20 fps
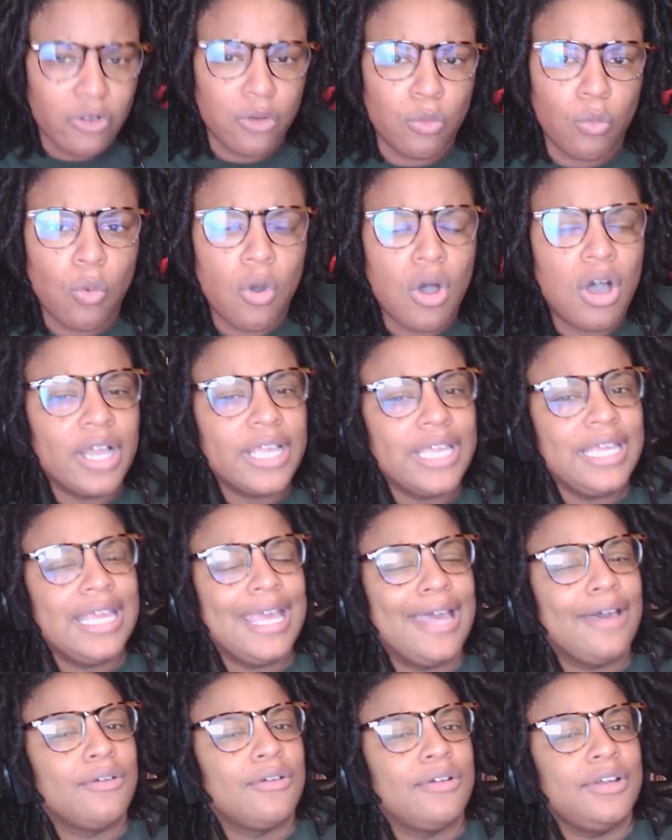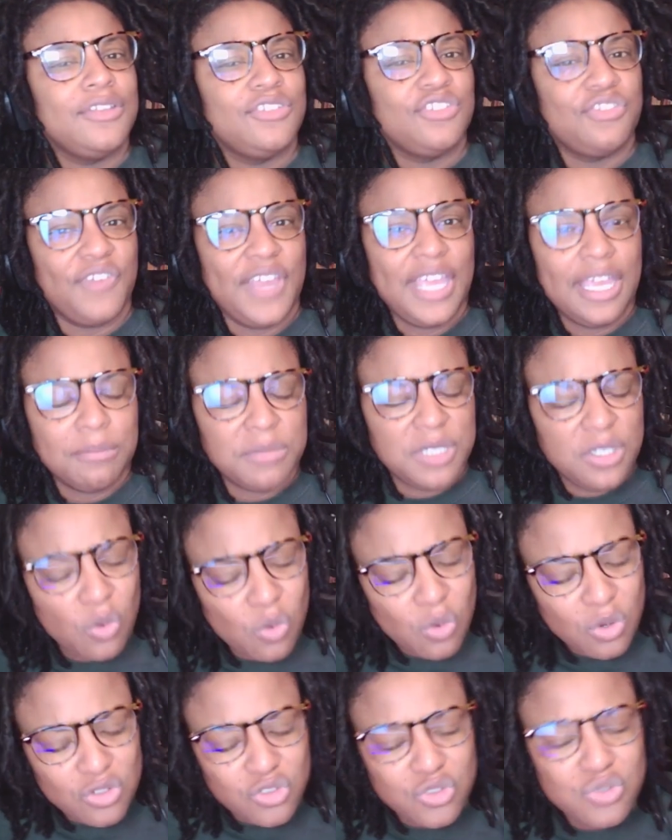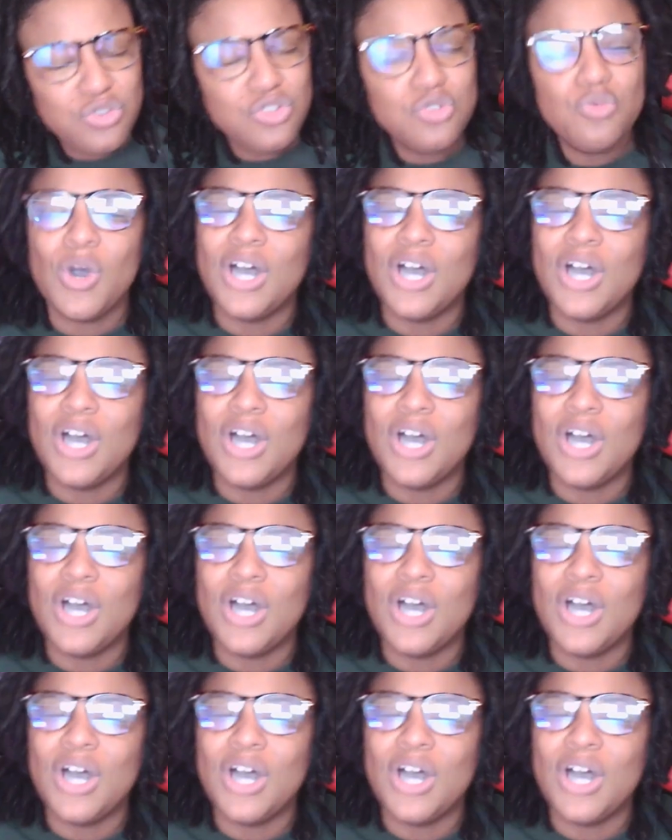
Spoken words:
walking out on his family, or do you